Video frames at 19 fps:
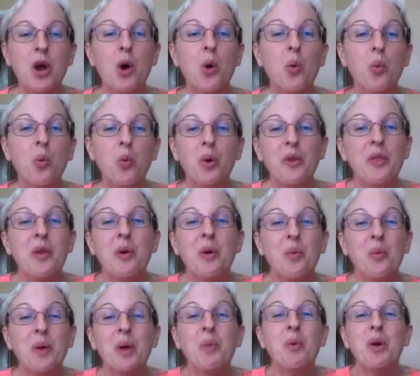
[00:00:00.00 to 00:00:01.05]
would that
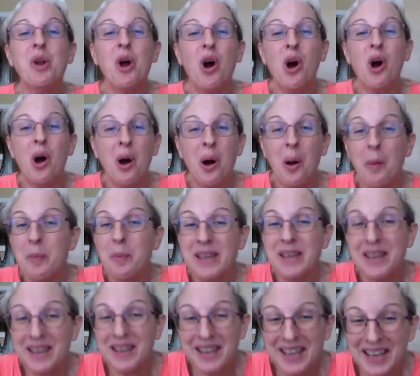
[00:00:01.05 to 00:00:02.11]
we would all
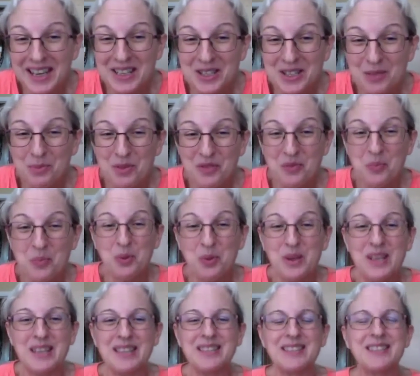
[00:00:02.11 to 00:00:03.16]
be a kingdom of
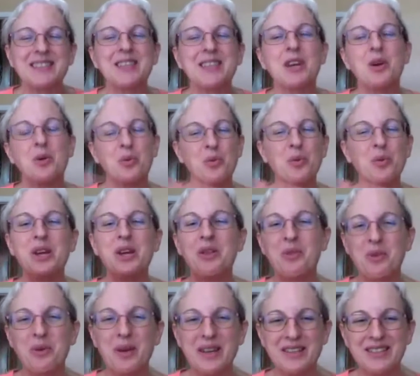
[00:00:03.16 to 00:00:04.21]
priests. Read
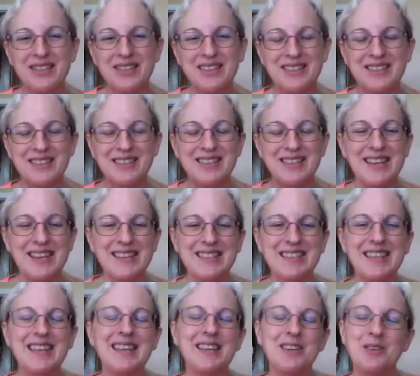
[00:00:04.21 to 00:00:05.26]
through Exodus
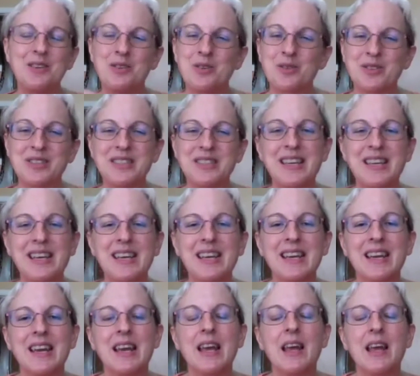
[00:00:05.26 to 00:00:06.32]
19 and you'll see
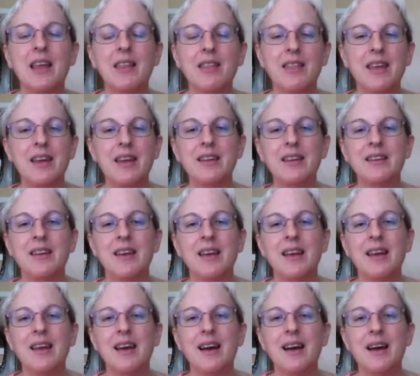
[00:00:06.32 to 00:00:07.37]
that
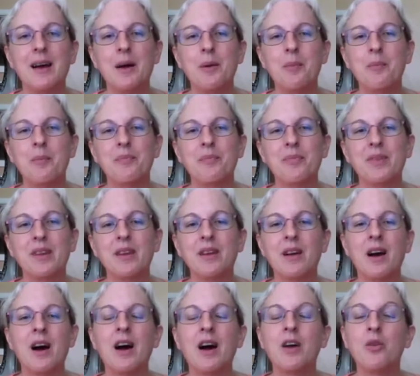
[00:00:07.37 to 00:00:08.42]
um,
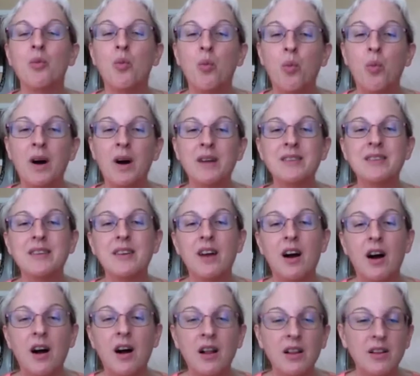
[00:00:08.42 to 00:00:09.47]
God wanted
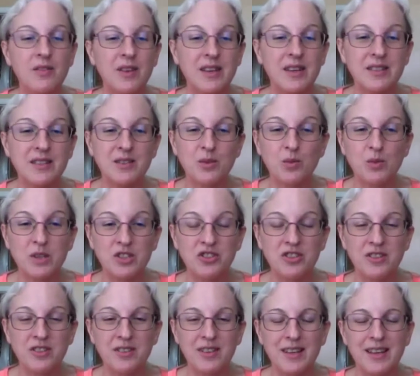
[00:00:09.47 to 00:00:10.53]
all of us
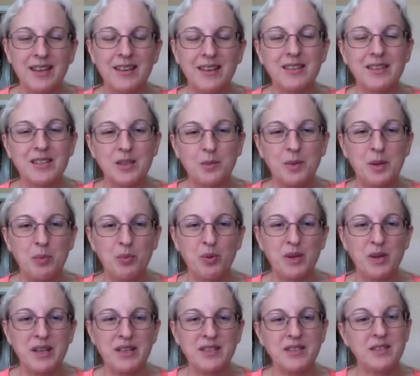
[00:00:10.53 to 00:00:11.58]
originally to be
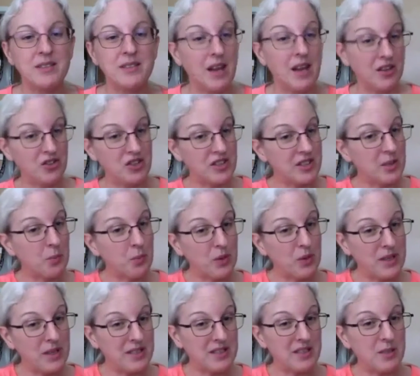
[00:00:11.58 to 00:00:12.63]
priests, not just the
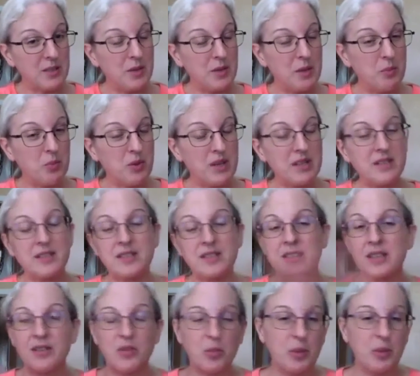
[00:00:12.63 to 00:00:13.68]
priests to be priests and
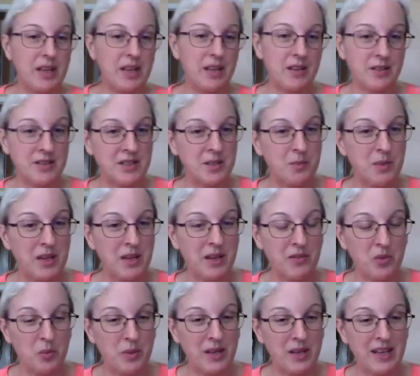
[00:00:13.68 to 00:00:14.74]
everybody else to be
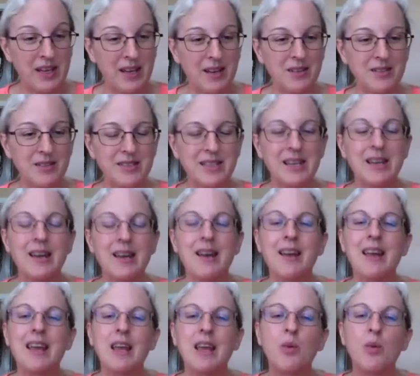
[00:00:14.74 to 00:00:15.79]
everybody else.
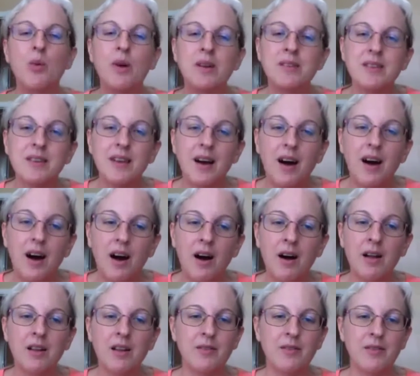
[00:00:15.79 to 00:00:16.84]
He wanted
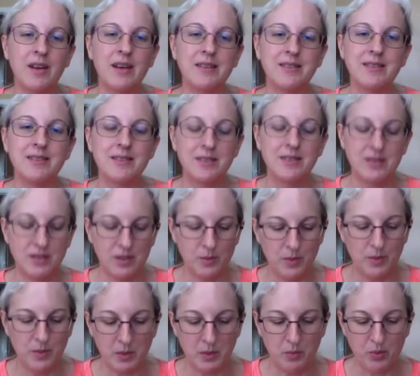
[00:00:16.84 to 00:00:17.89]
all of us to
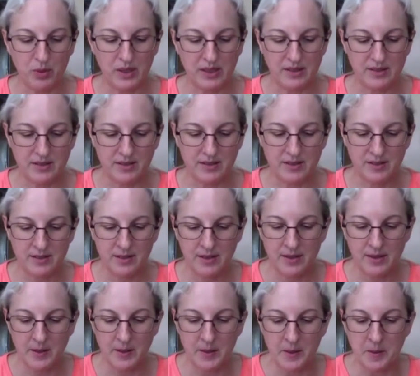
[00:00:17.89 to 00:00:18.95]
be priests.
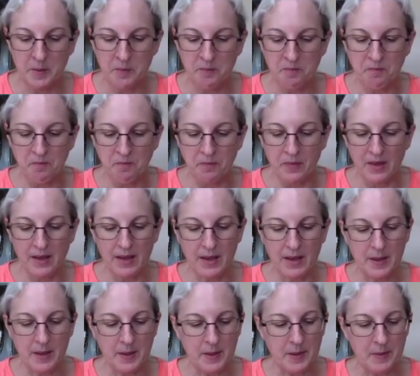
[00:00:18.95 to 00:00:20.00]

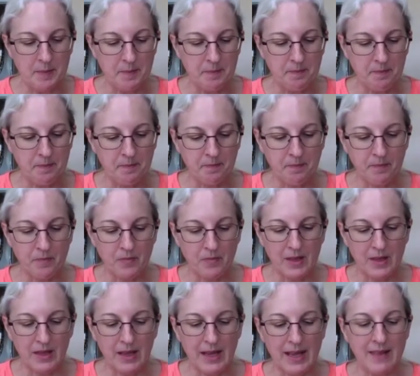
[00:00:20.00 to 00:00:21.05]
Um,
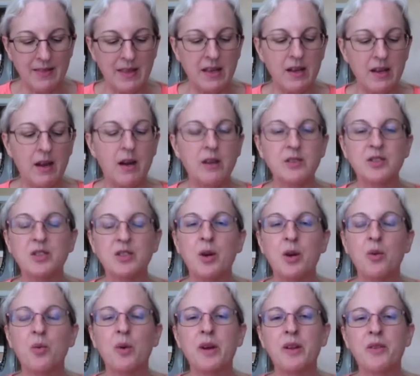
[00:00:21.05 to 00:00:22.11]
and then also,
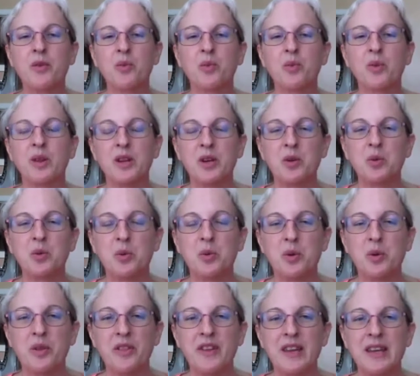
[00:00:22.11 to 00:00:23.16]
one of the really cool
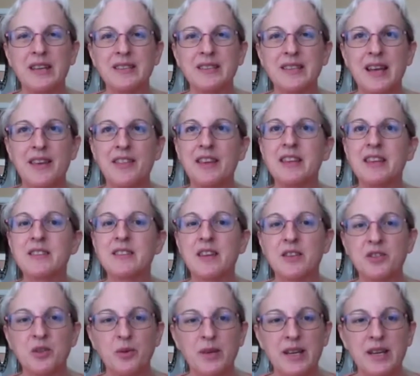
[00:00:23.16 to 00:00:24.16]
things, I think it's also in